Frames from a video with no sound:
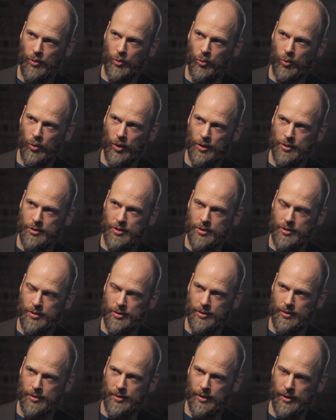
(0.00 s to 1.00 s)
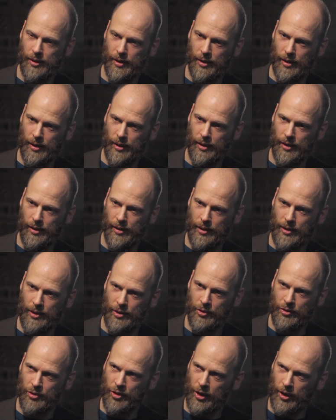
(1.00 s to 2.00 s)
was
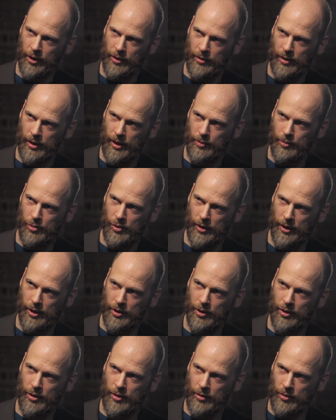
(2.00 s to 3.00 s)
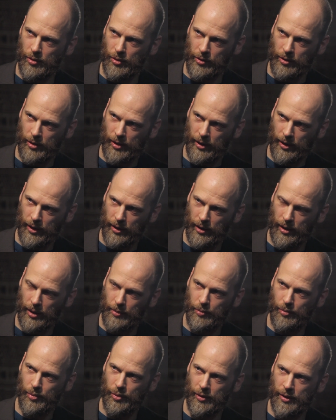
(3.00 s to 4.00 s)
entirely political or clearly
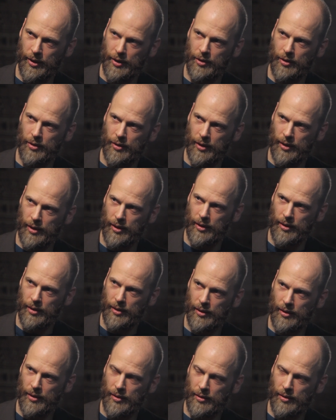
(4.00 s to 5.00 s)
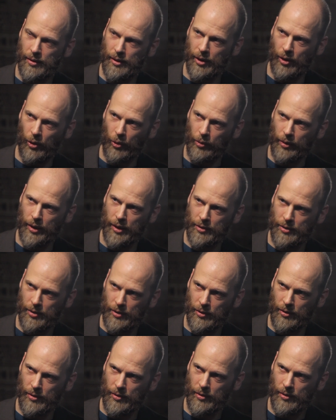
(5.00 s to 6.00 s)
politically
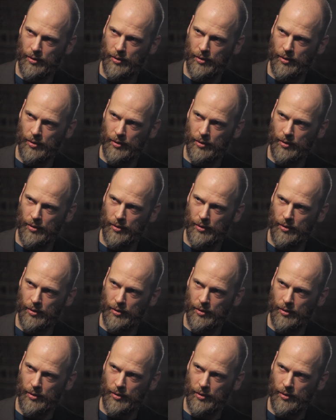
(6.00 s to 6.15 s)
oriented?